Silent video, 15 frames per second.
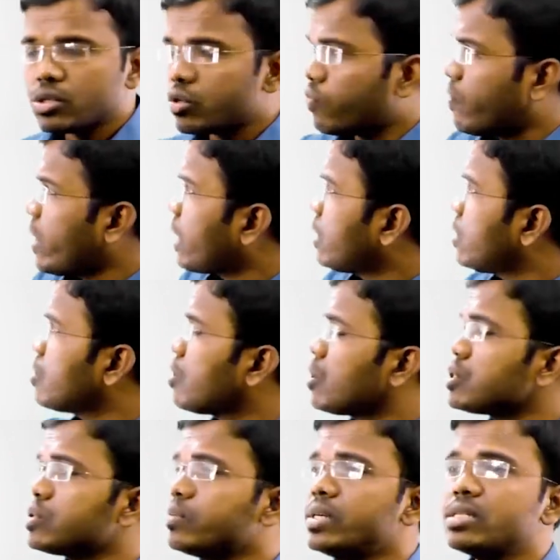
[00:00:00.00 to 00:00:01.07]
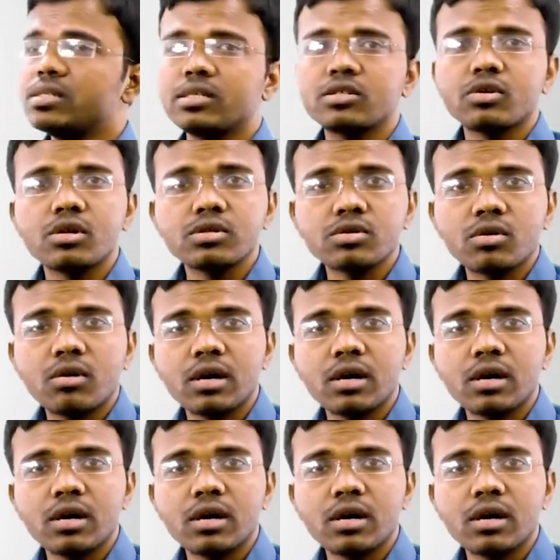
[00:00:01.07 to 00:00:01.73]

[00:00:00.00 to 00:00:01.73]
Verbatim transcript: so factor cost means it is also